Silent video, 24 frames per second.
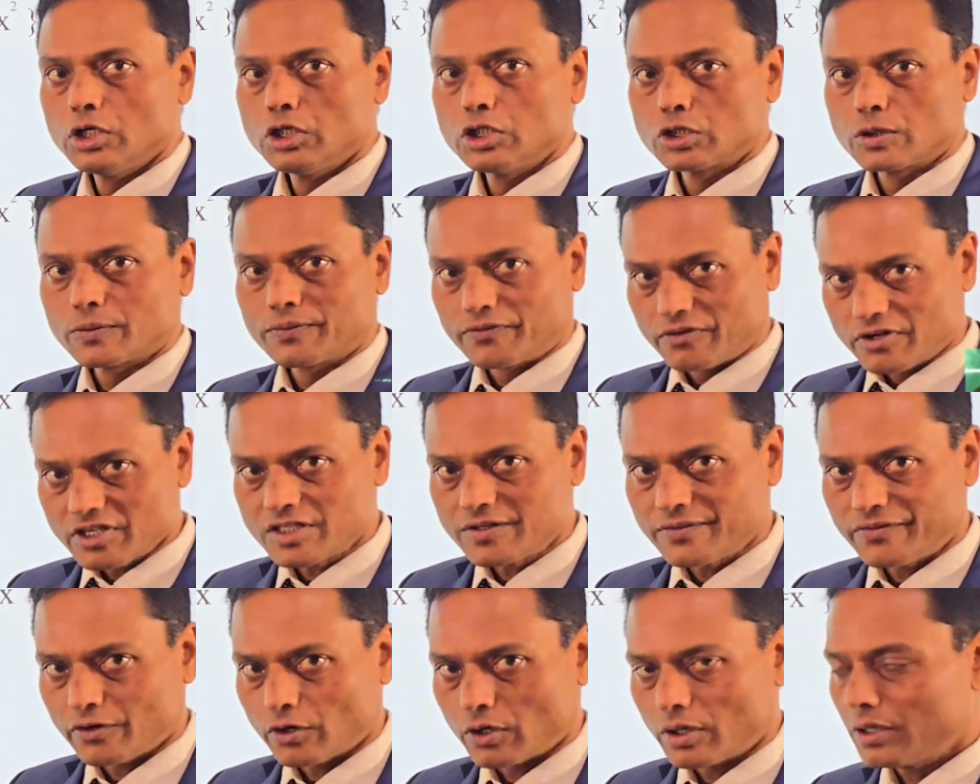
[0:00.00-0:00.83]
So
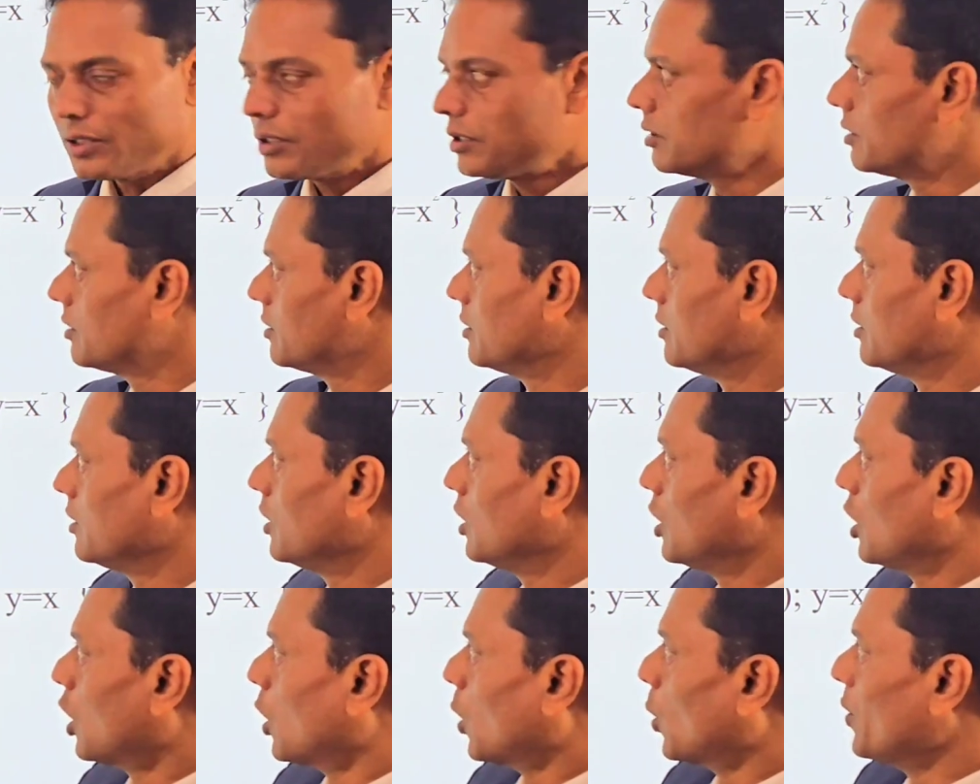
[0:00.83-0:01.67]
first of all,
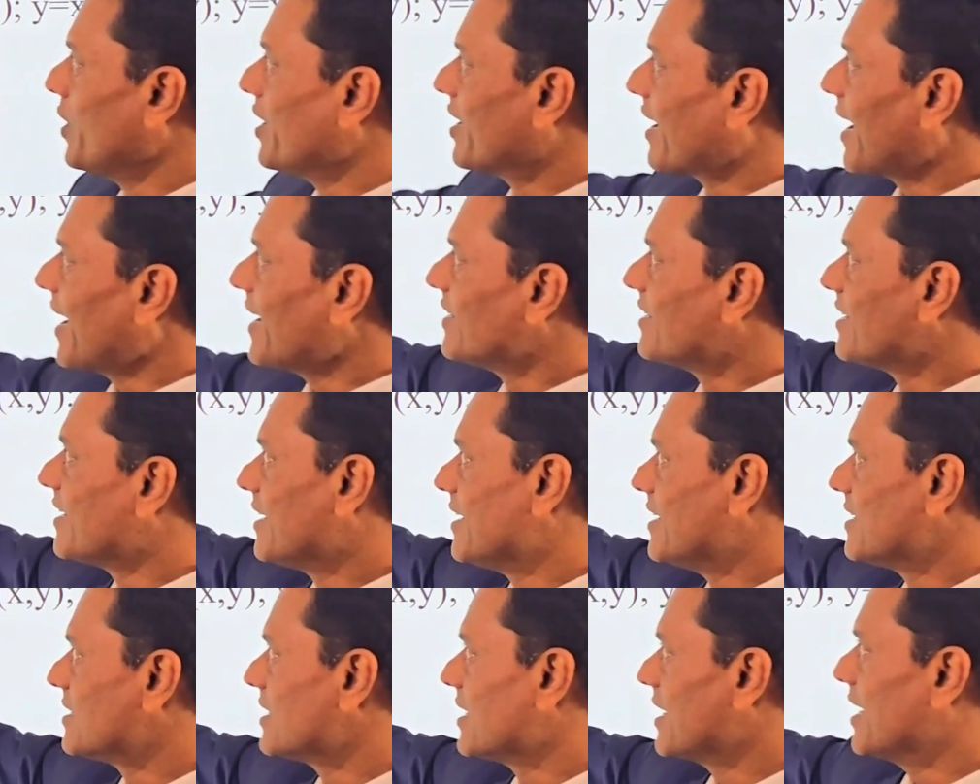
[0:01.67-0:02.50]
we write the
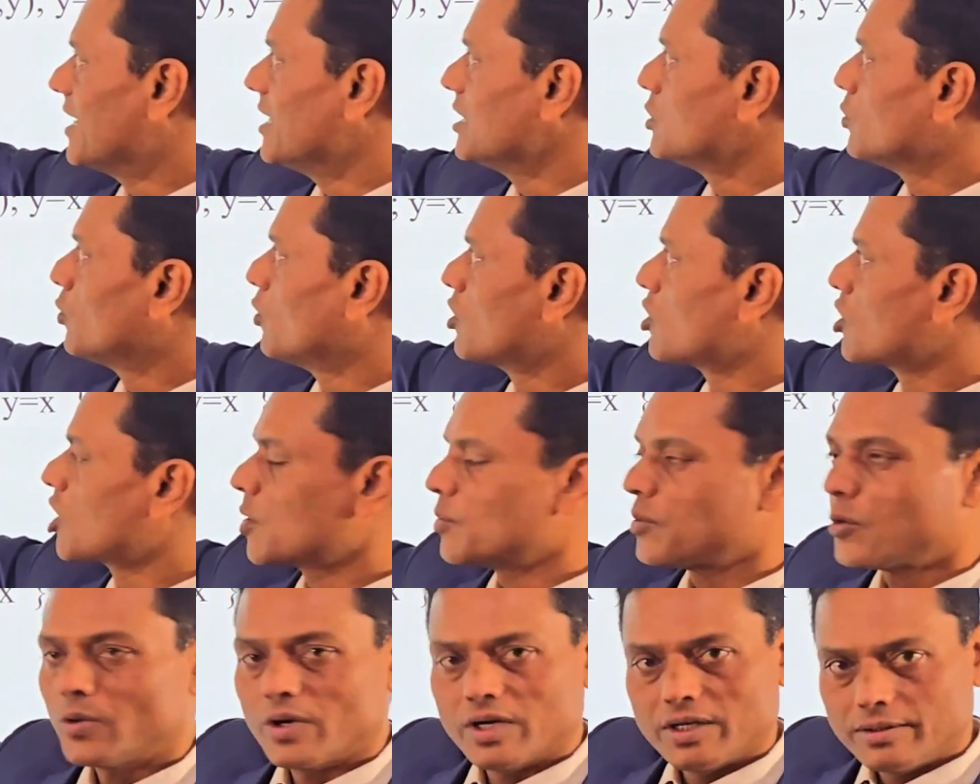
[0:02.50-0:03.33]
relation as 1,
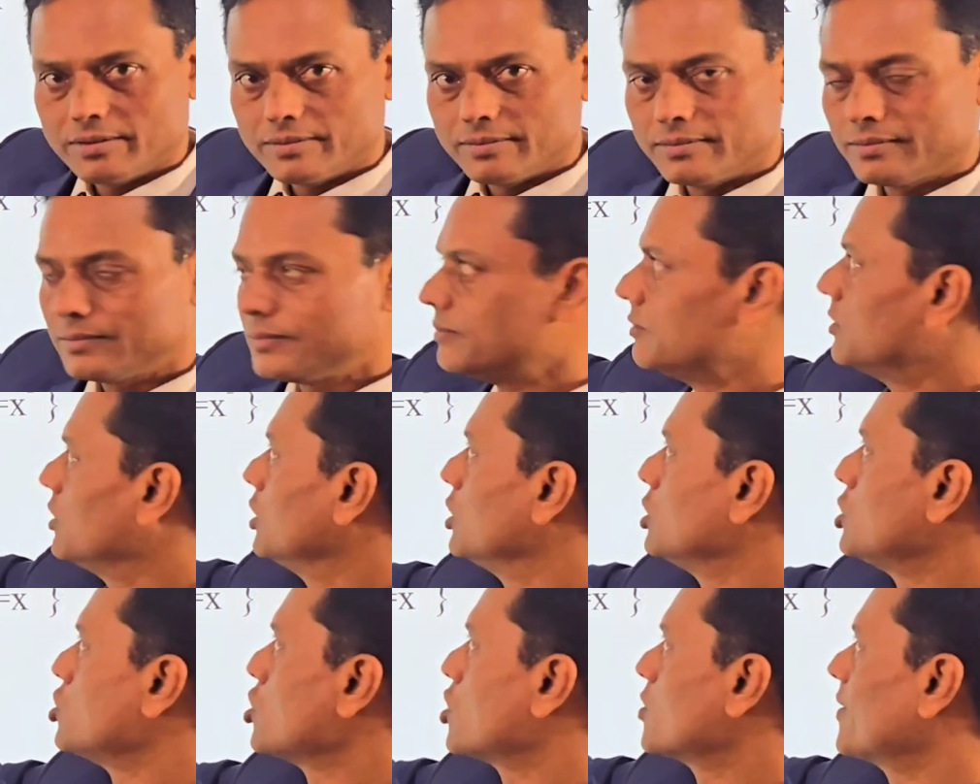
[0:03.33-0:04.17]
1,
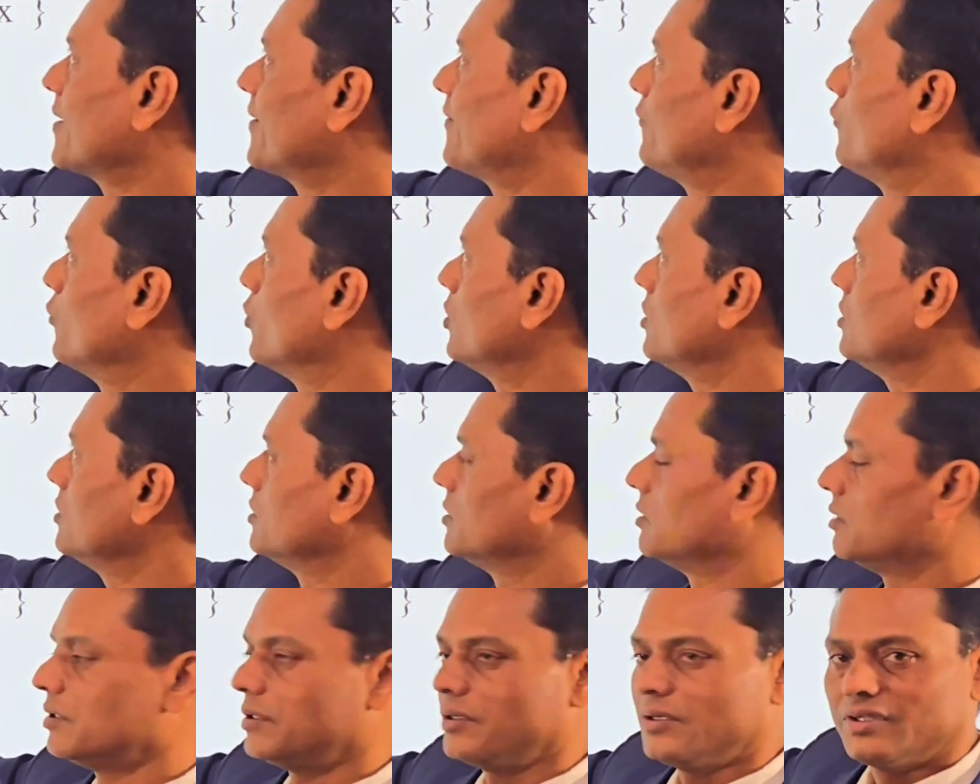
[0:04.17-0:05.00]
2,
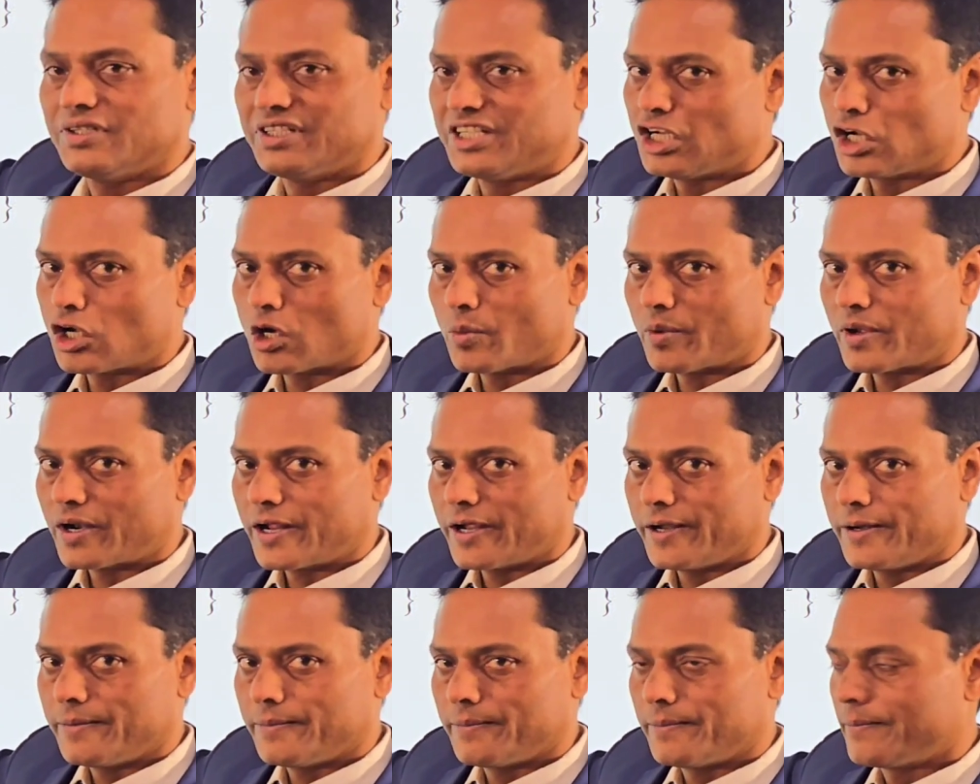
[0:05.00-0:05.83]
4, 3,
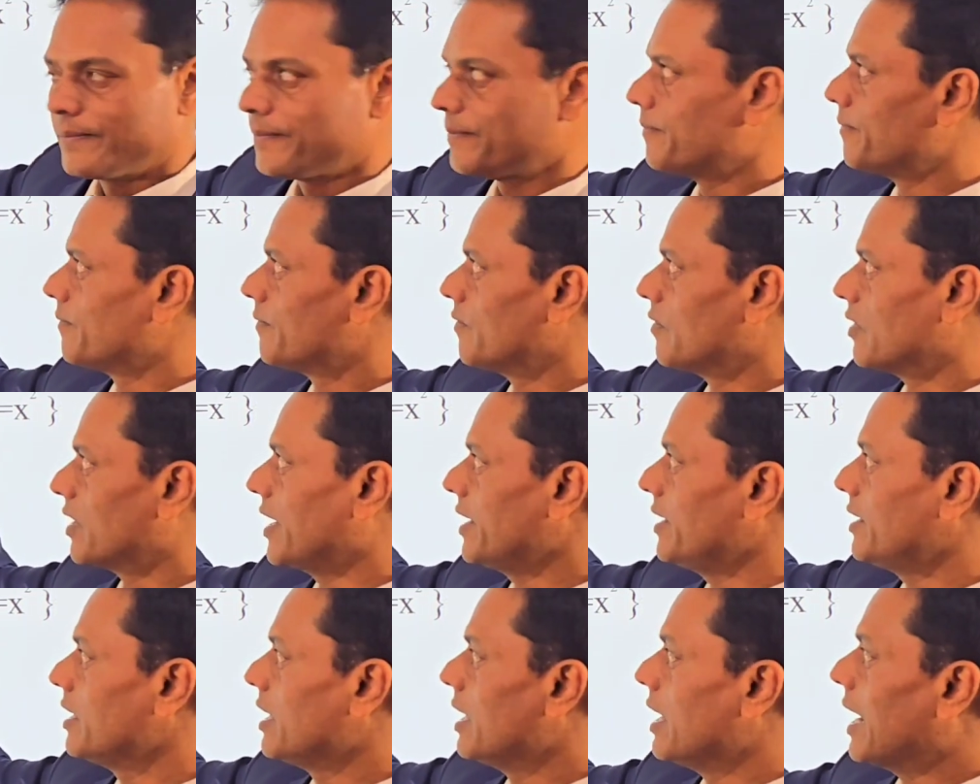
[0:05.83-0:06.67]
9,
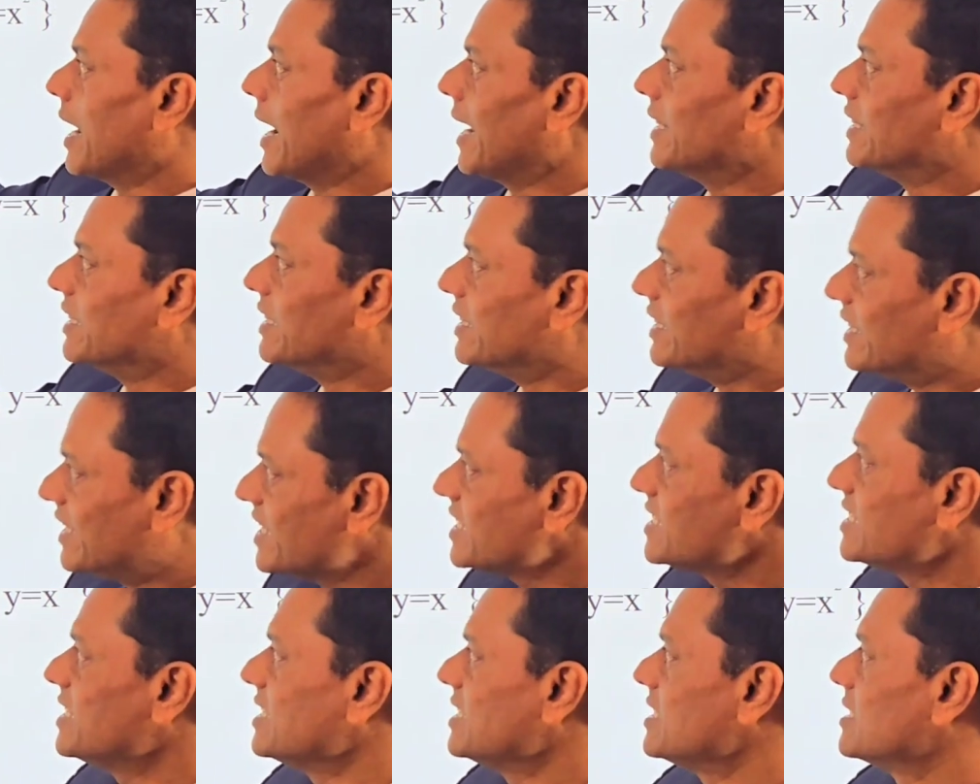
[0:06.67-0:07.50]
right? And
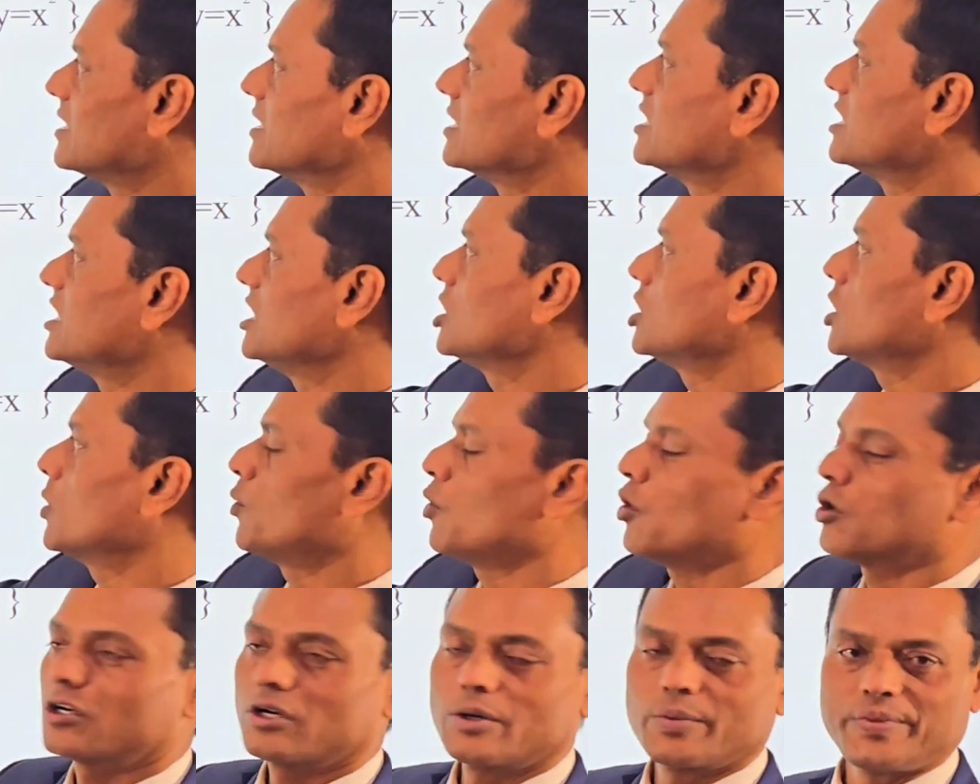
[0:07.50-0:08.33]
this is the set of
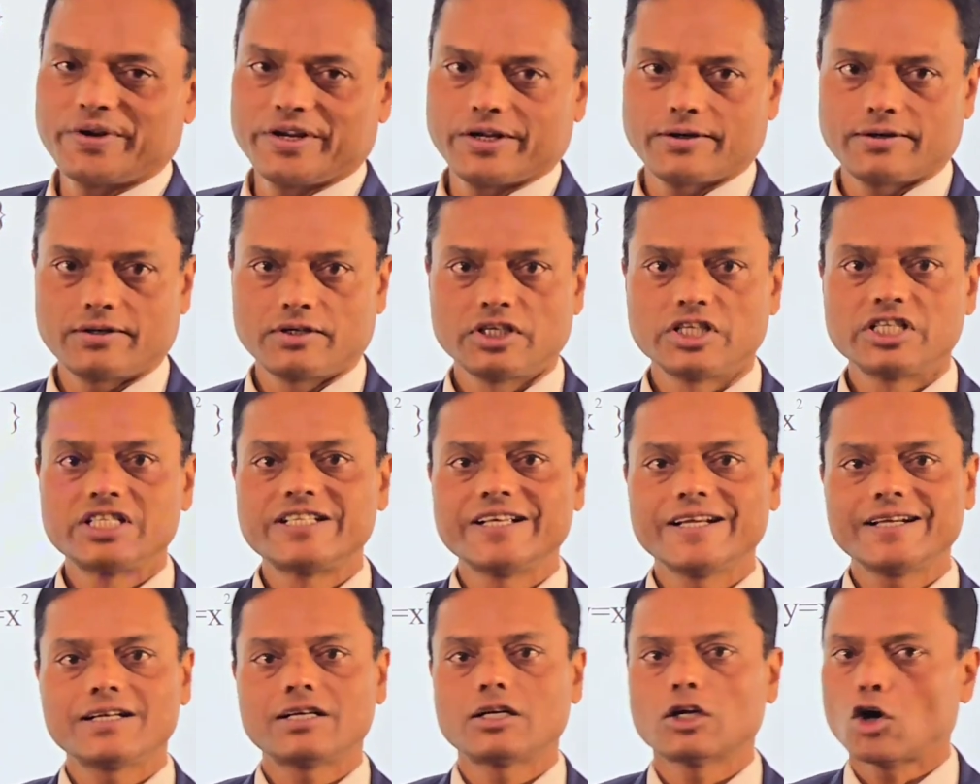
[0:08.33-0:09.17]
order pair.
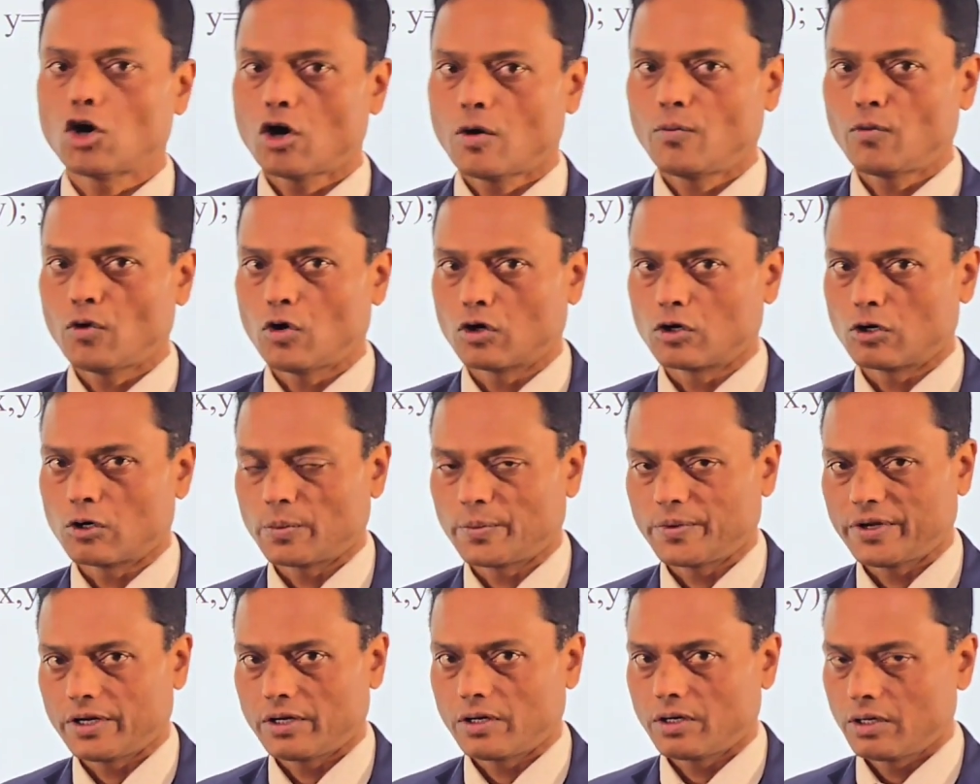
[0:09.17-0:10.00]
Set of
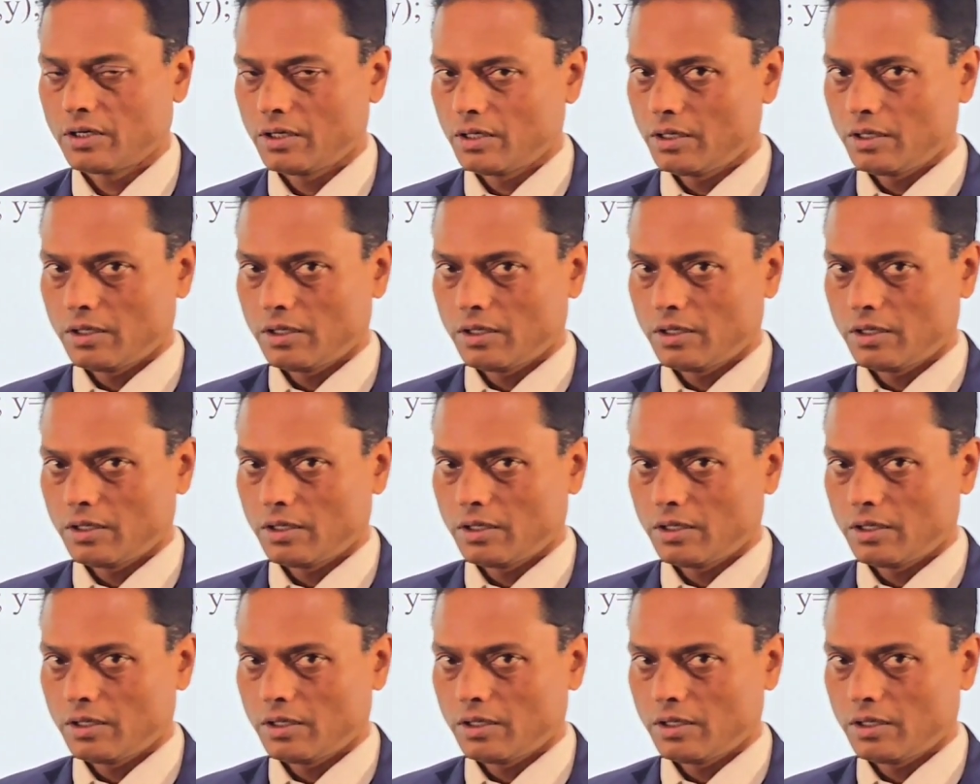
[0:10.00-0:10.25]
order pair.